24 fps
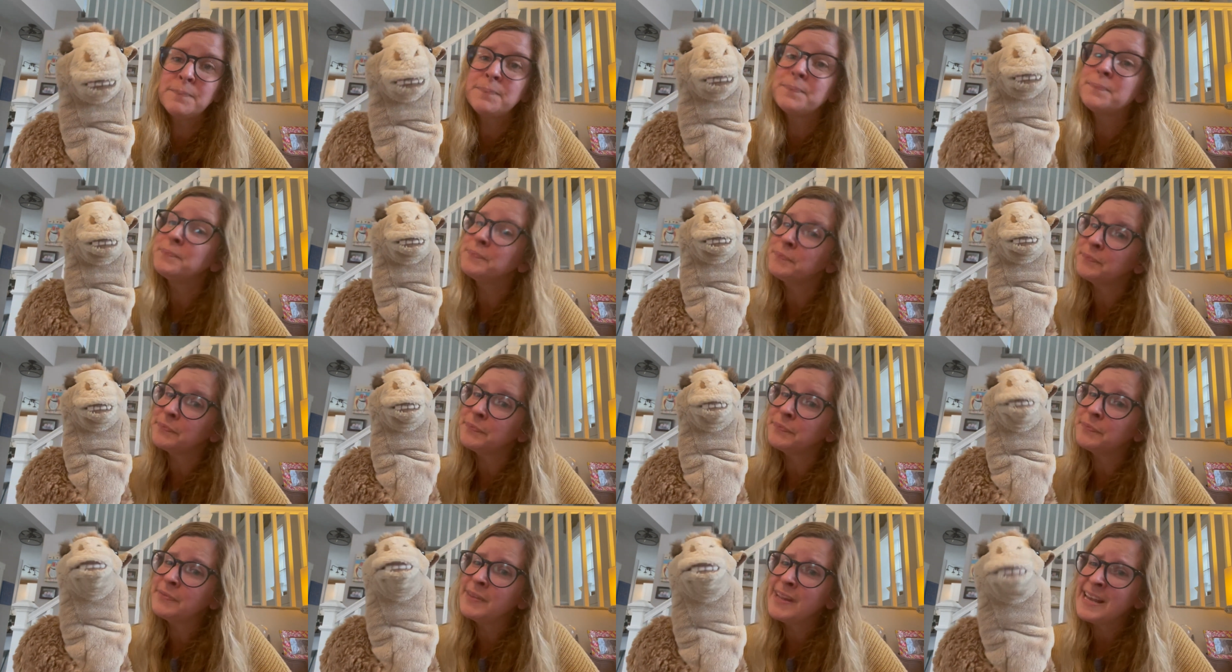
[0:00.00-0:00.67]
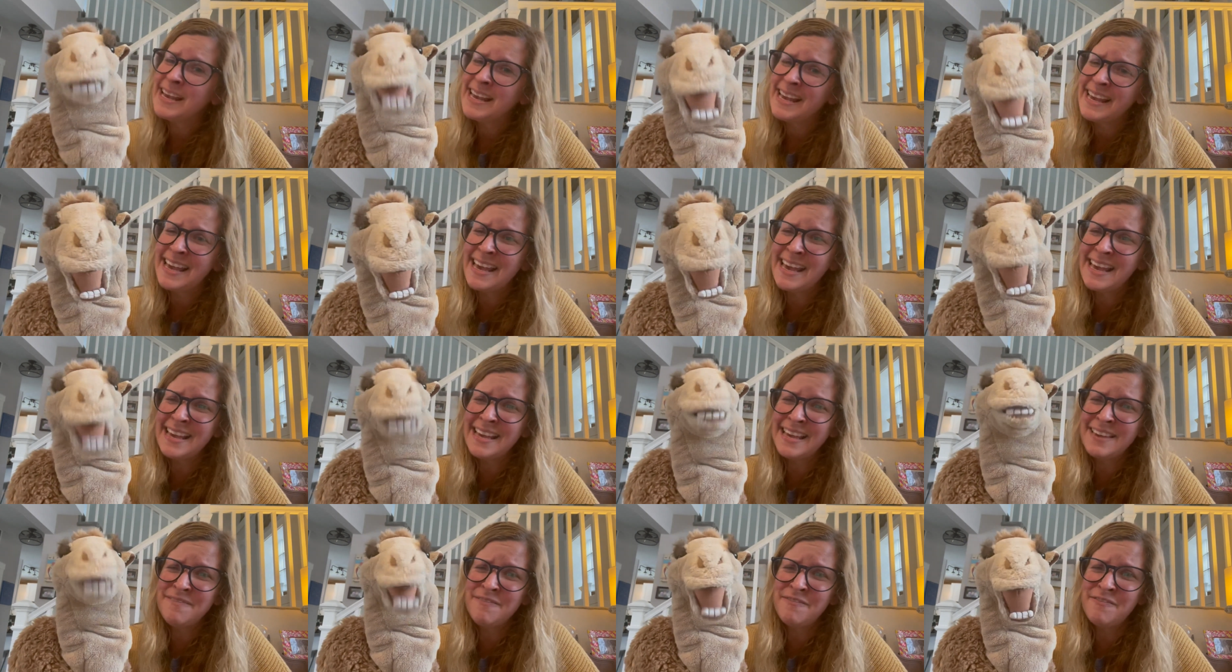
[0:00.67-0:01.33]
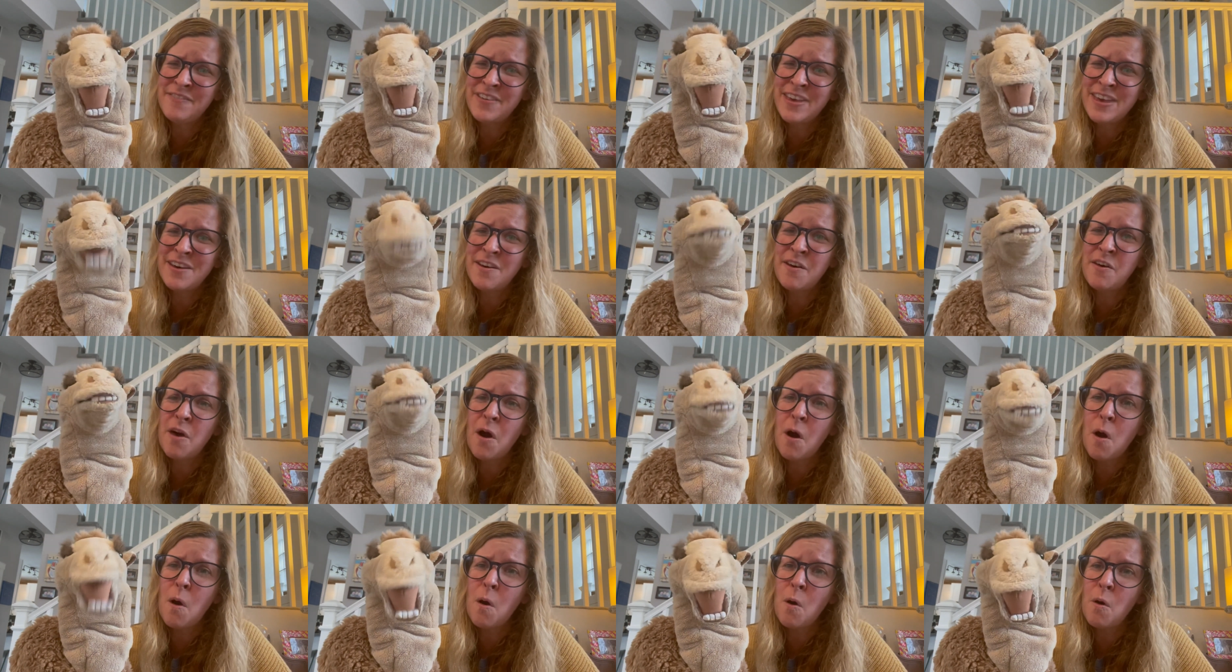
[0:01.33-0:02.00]
mm -hmm, it can feel
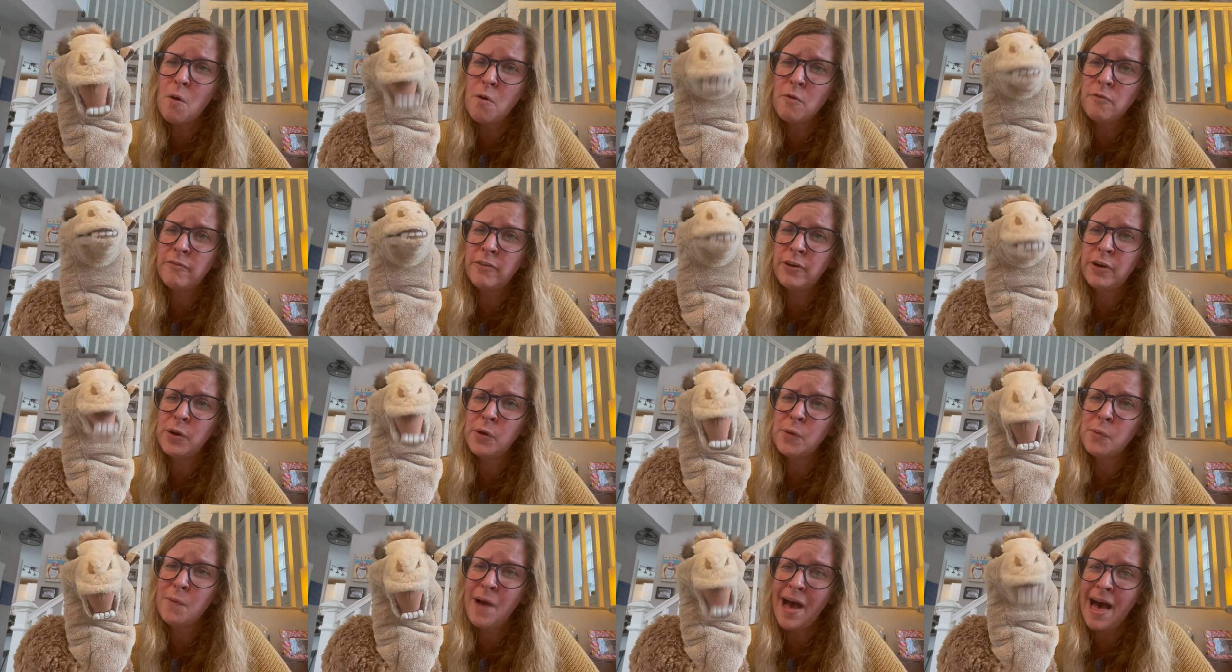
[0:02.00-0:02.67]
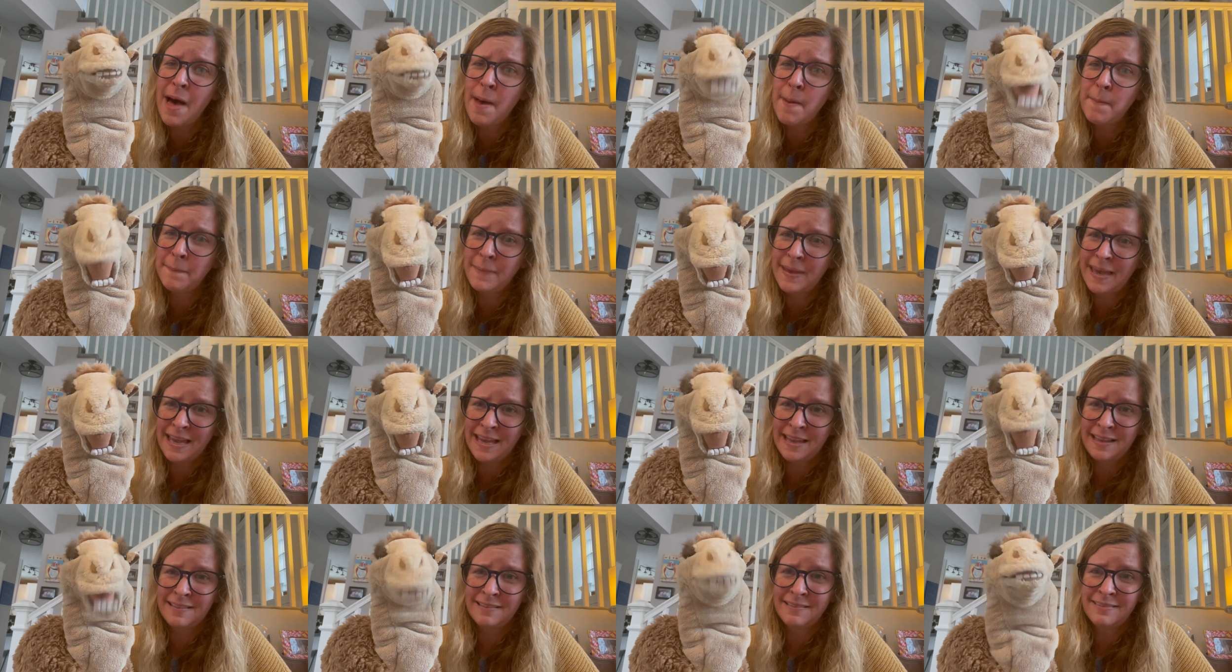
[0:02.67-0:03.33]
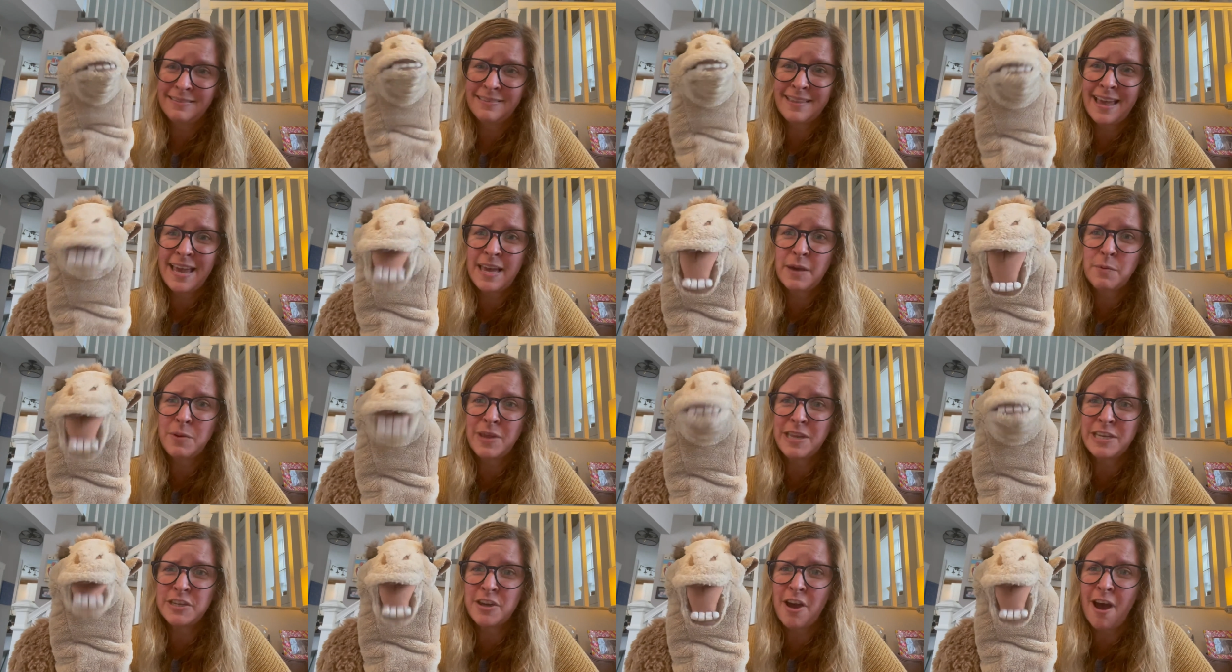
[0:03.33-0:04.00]
overwhelming, like
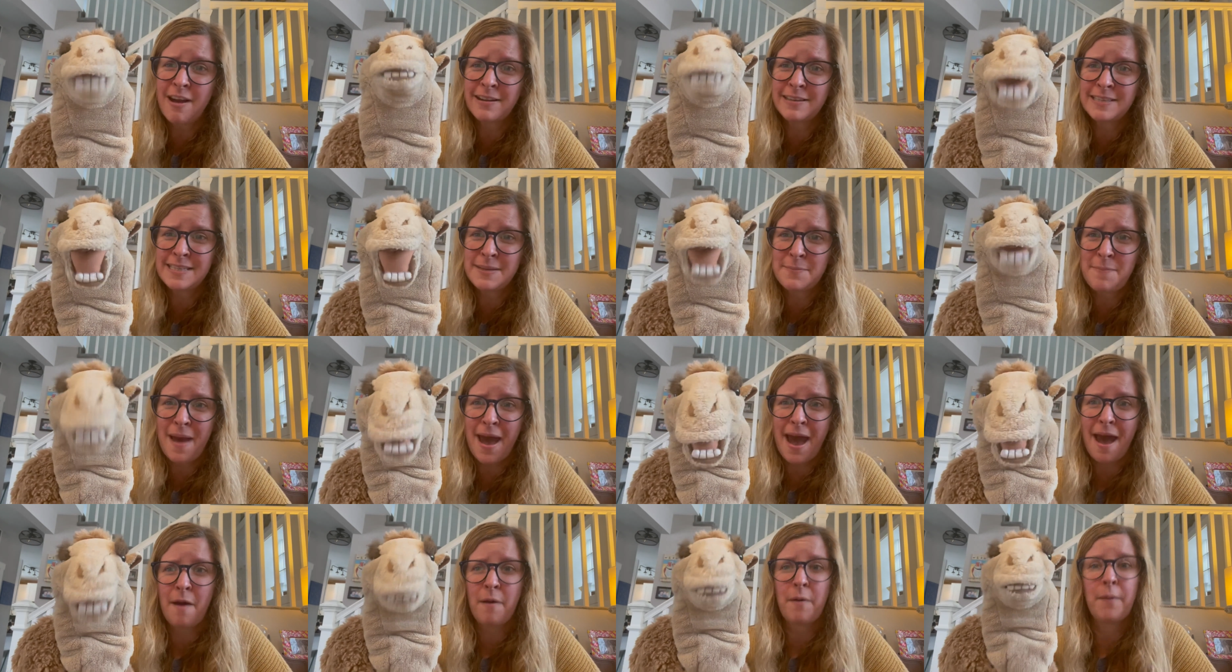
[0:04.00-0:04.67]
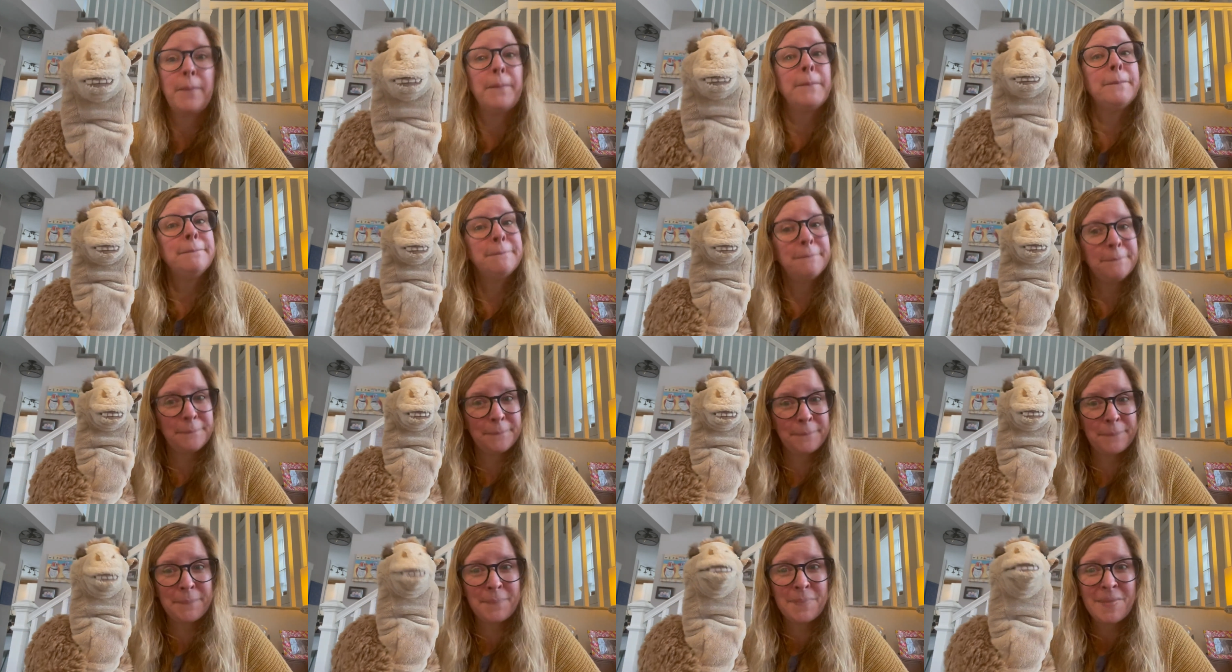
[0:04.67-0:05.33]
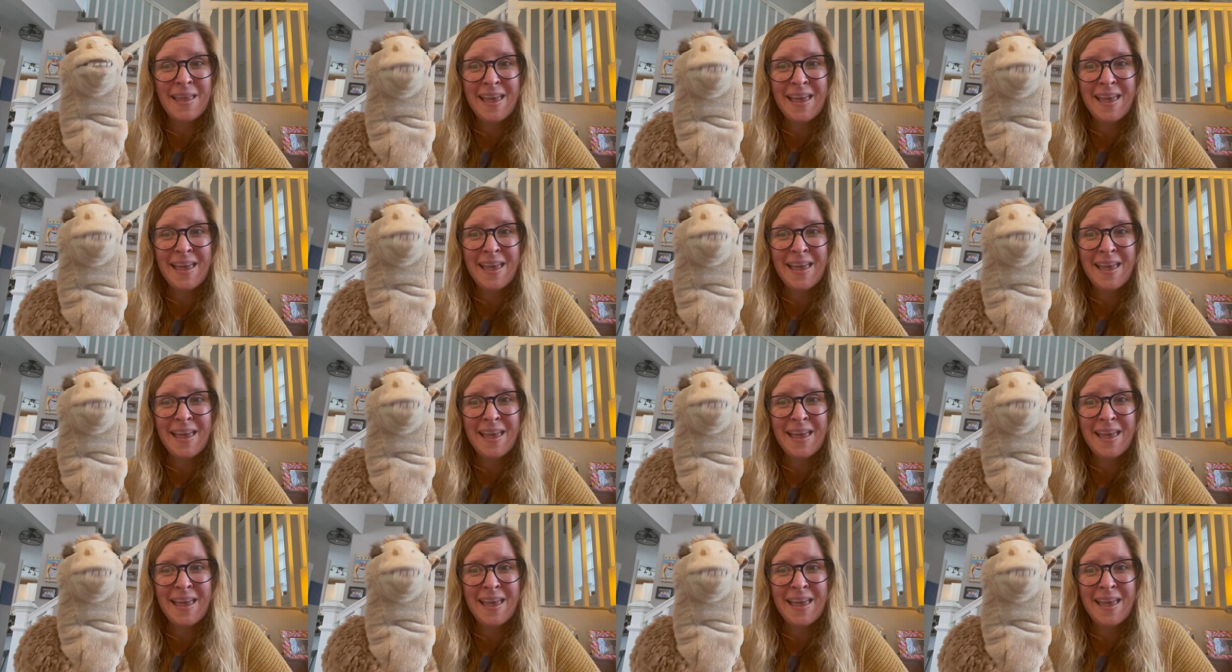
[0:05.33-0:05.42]
we talked about. Mm -hmm.